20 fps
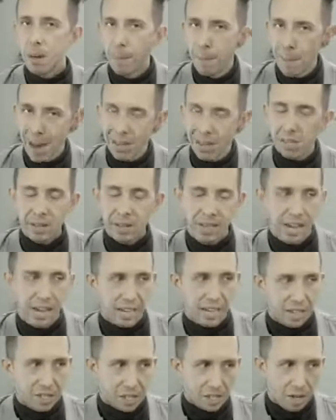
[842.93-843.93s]
mentally
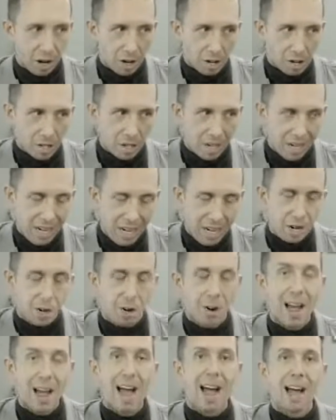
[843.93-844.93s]
I can start to
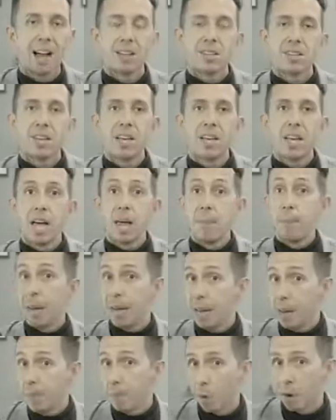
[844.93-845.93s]
interact and
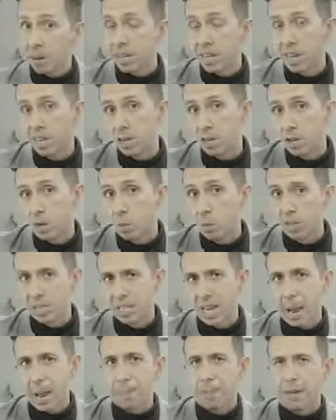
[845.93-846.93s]
pay more attention to what's
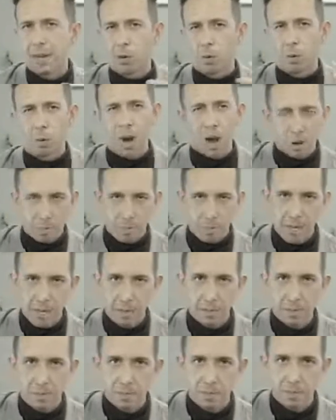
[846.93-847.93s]
happening around me.
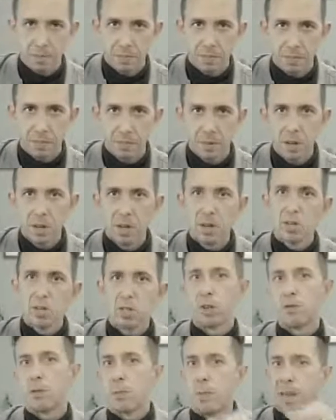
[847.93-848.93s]
So
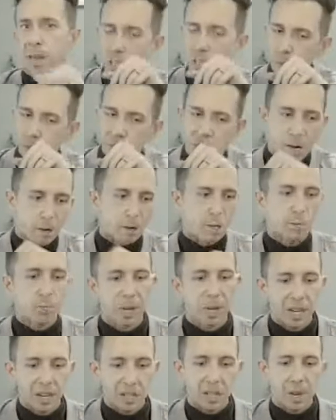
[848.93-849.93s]
if a bass player is
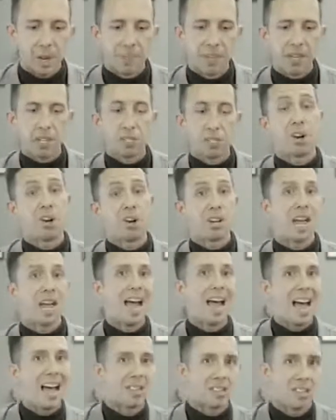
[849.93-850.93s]
playing something, starting to
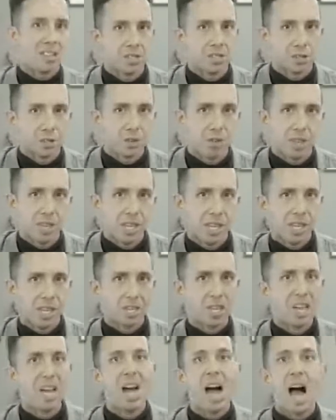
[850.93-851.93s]
accent certain things,
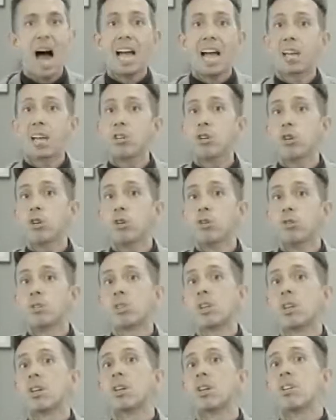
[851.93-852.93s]
I can choose
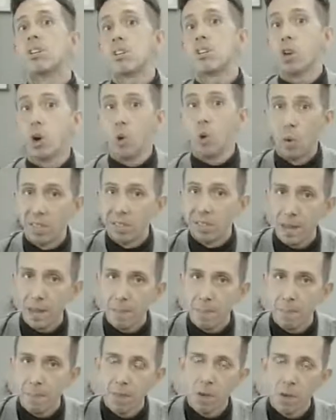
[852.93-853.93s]
to go with
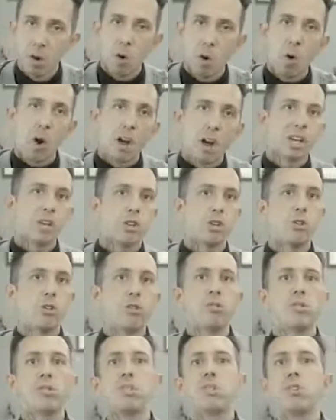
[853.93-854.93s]
them, or I can
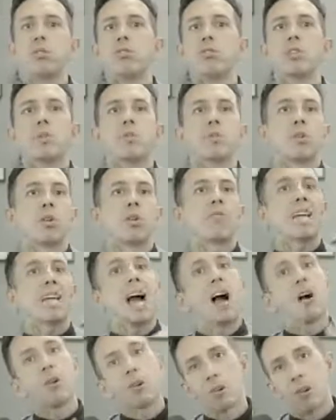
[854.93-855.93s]
choose to do some sort of
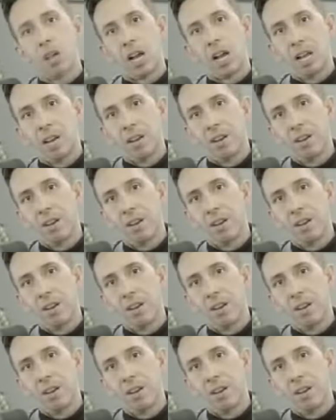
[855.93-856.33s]
counterline.